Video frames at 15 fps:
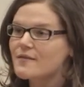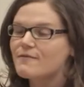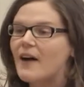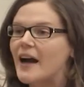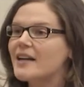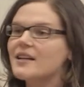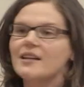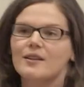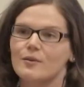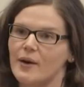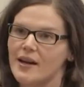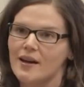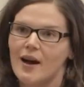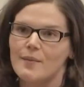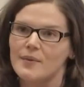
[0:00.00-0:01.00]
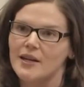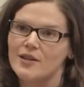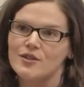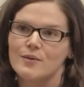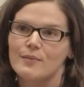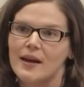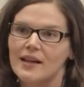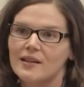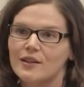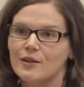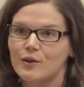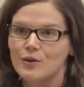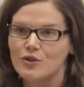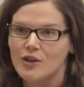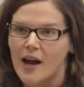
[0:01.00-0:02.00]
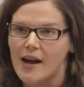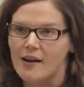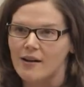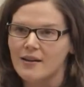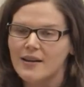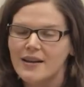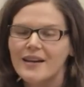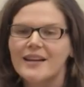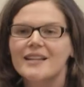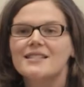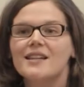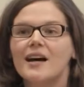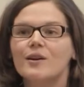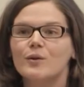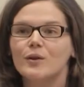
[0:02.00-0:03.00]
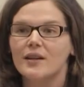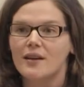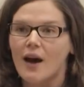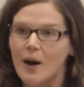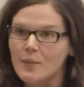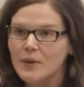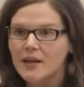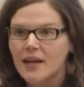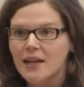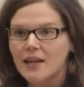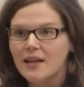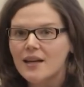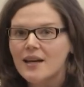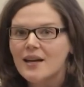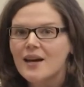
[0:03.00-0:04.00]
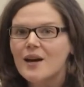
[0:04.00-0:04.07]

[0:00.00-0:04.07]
finding the right combination by clinical trial is not only complicated,